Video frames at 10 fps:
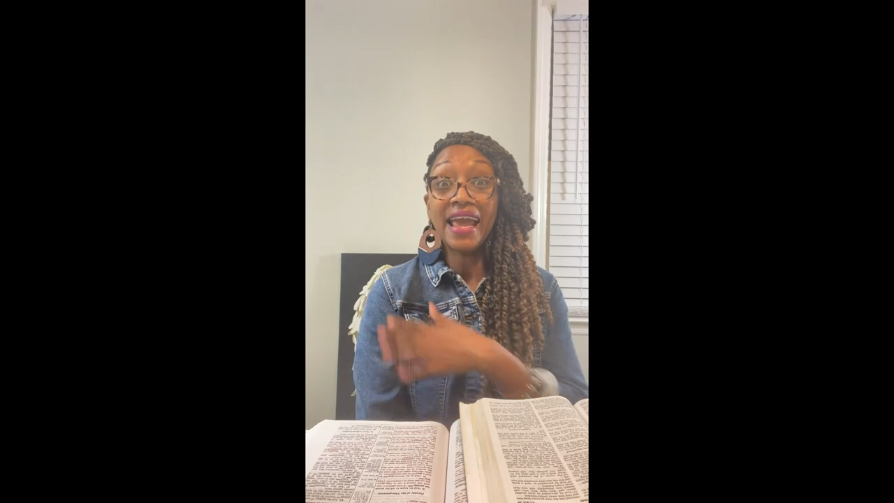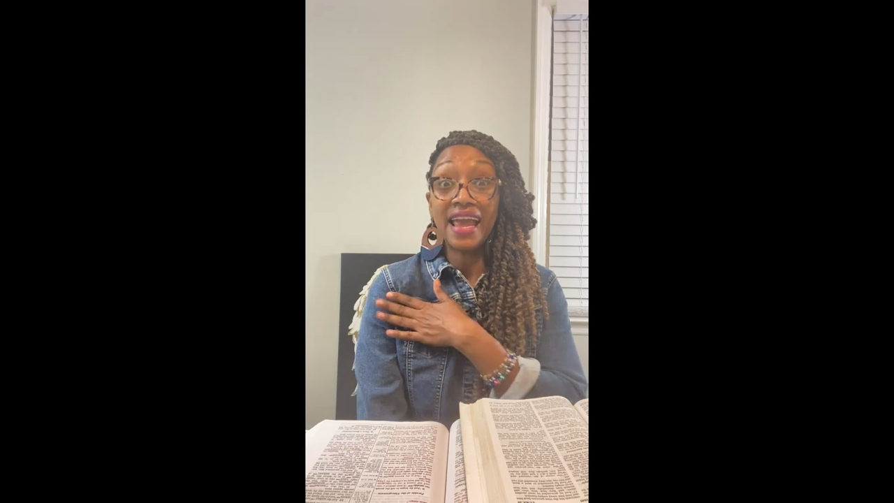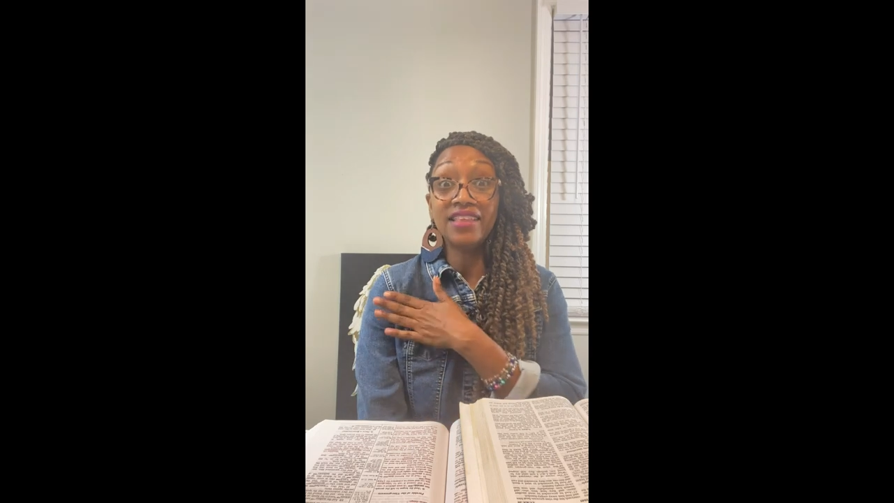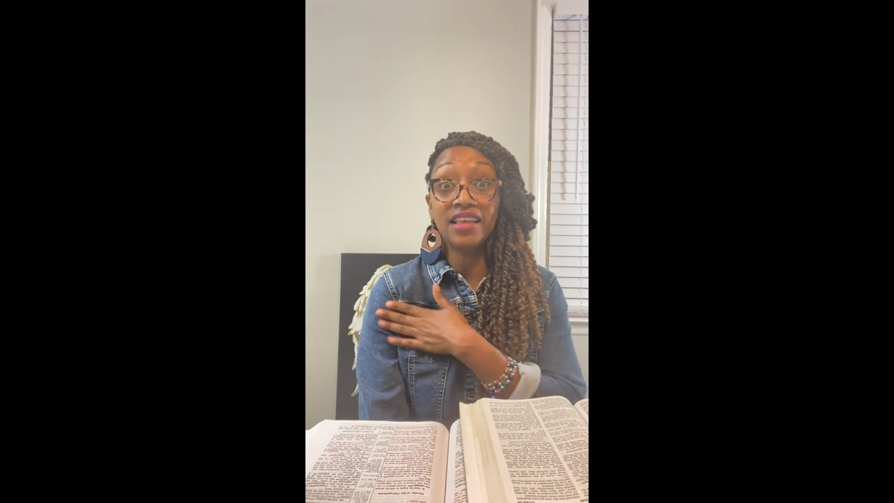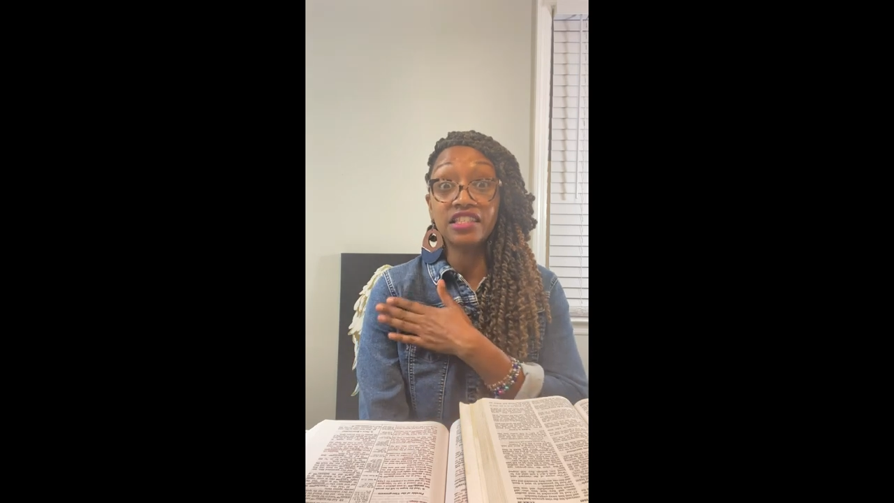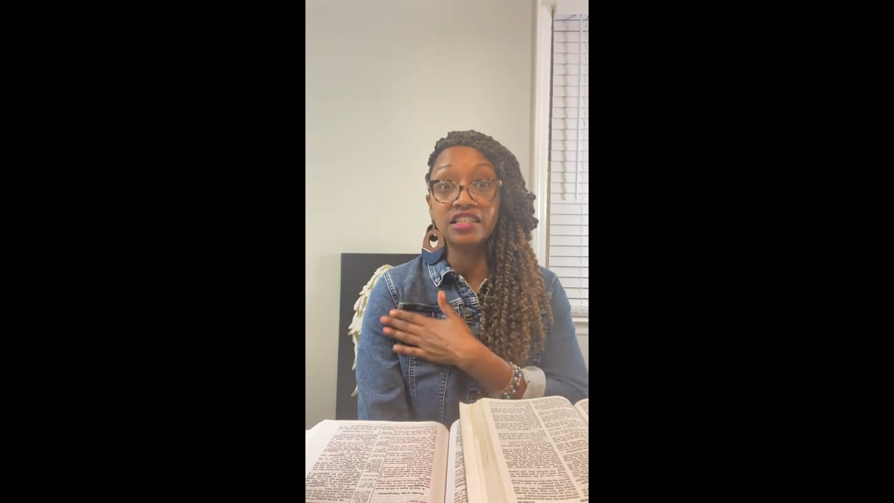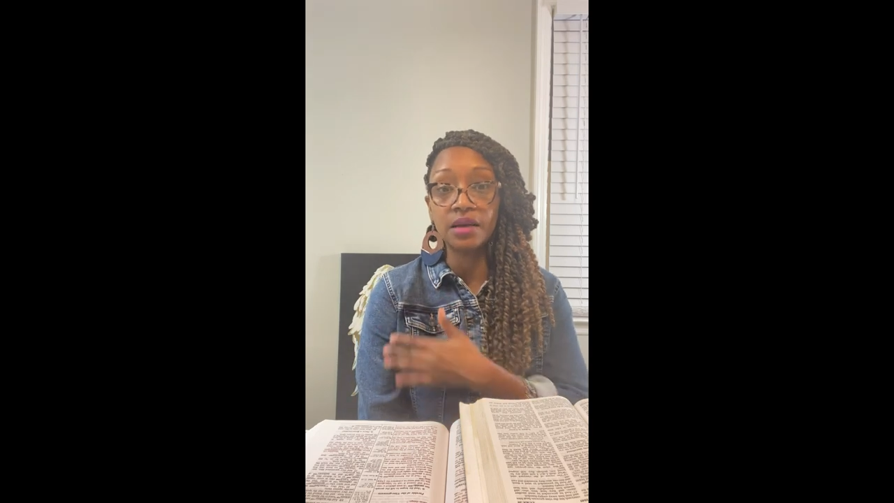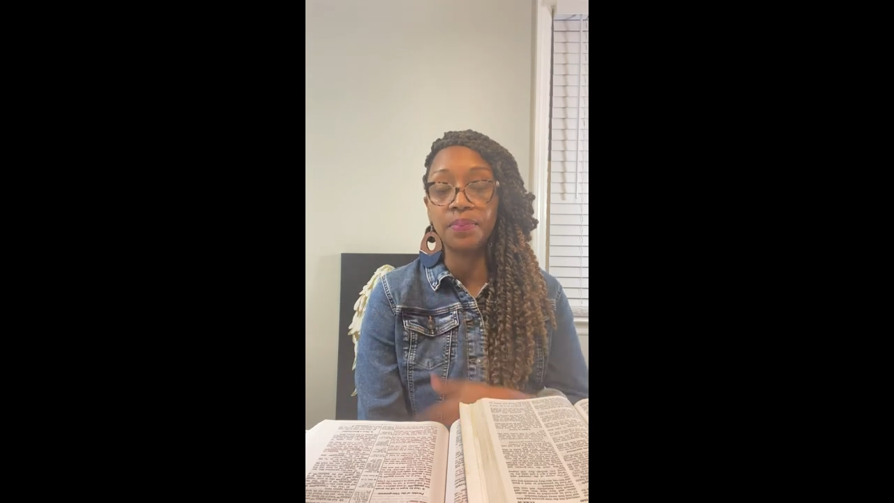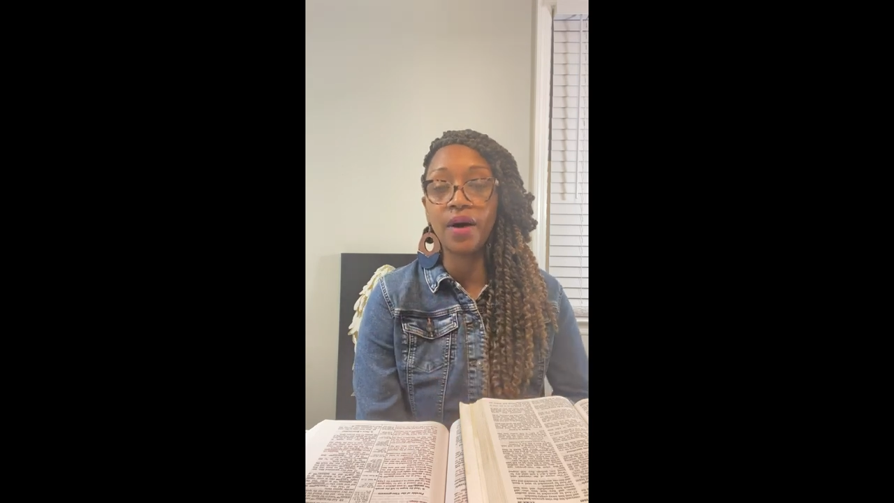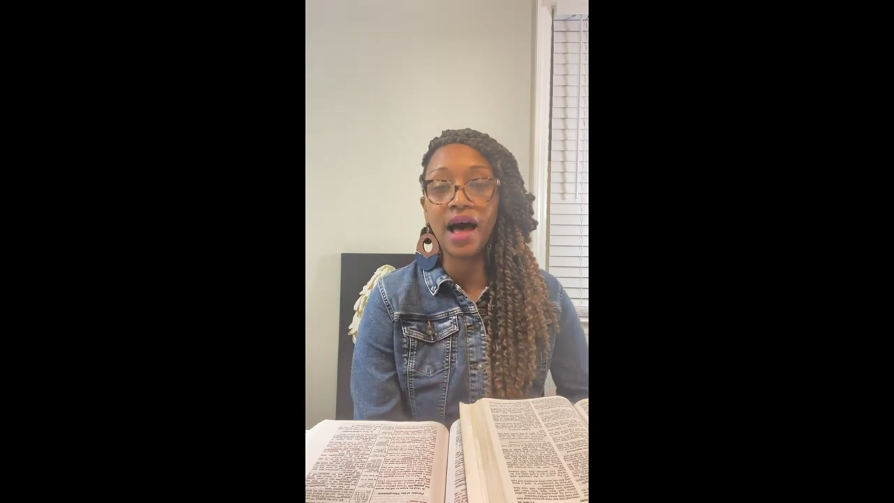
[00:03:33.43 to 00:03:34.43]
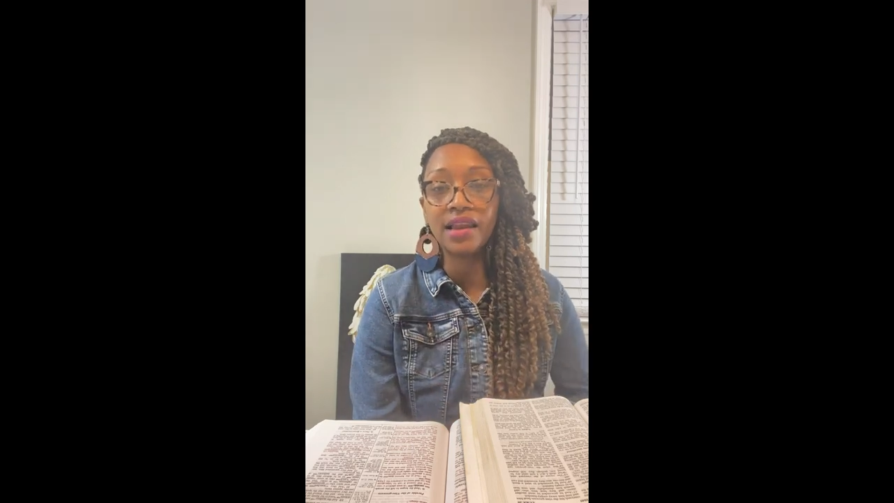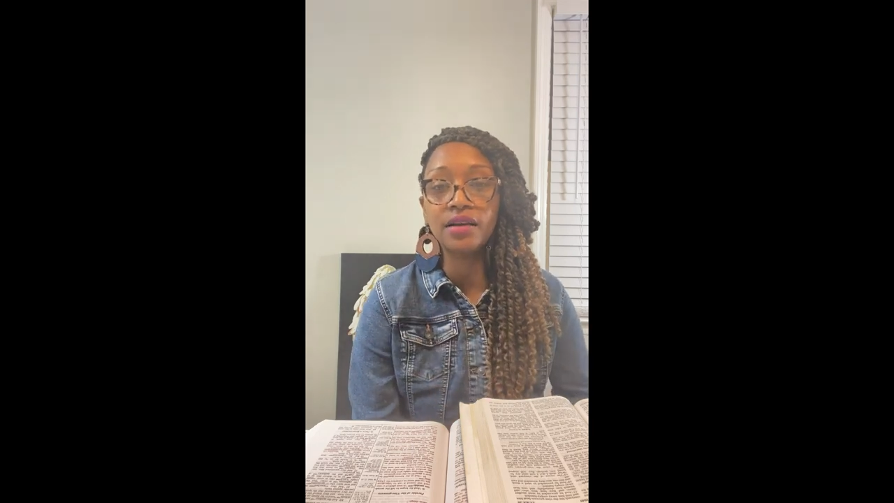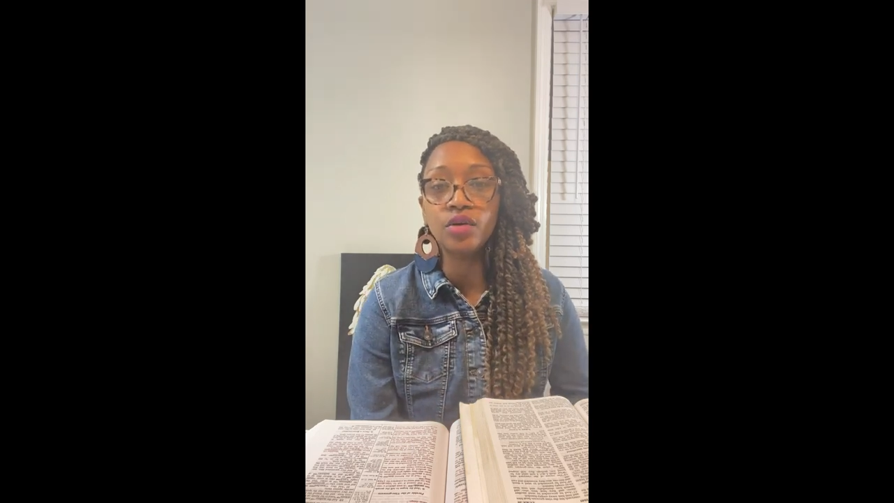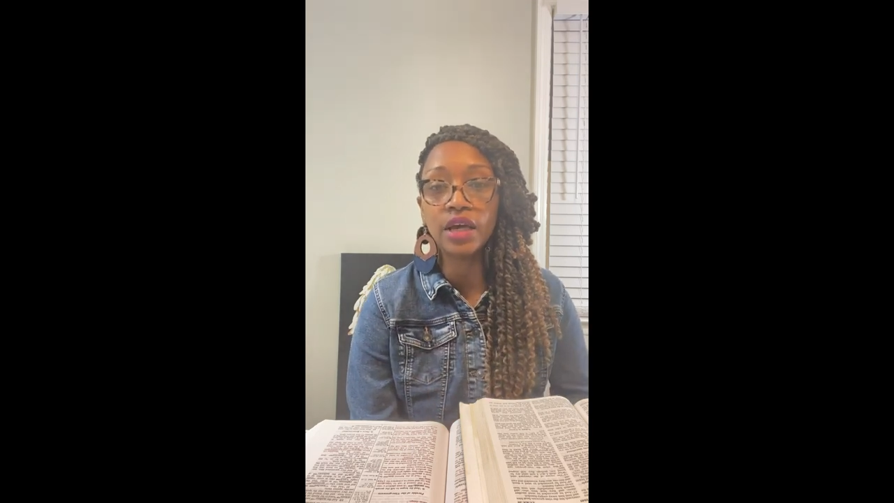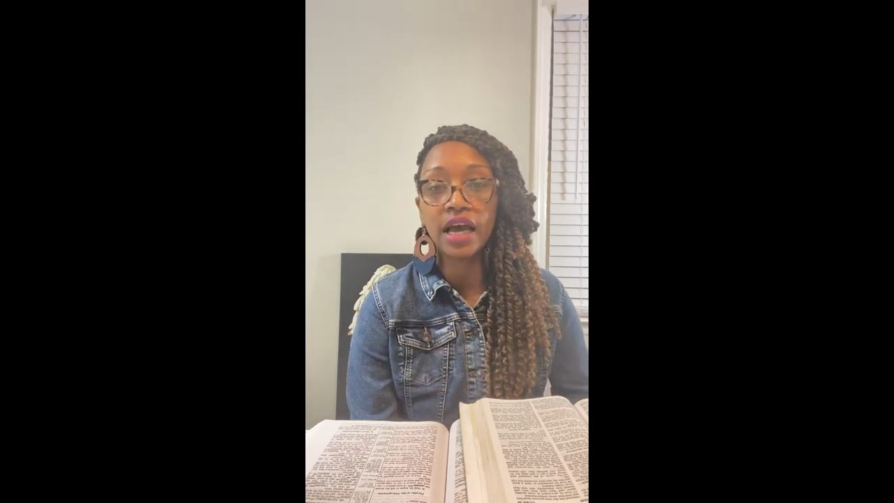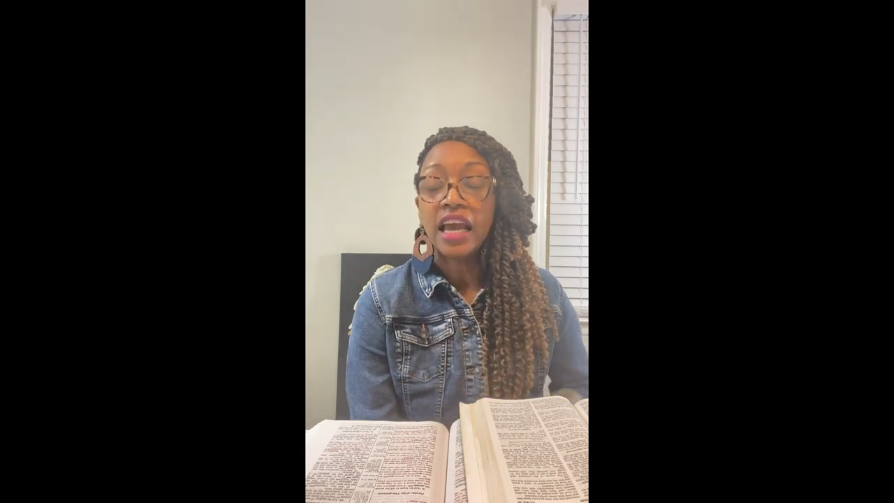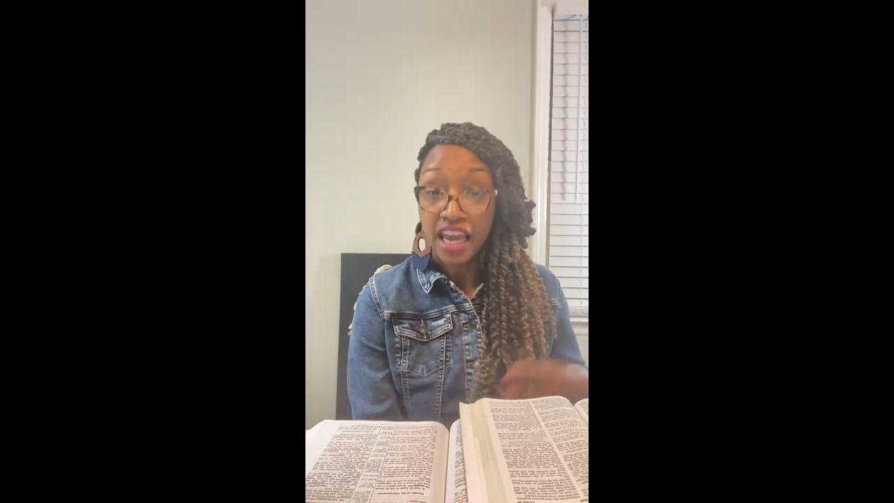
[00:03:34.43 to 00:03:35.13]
in this temple, hallelujah,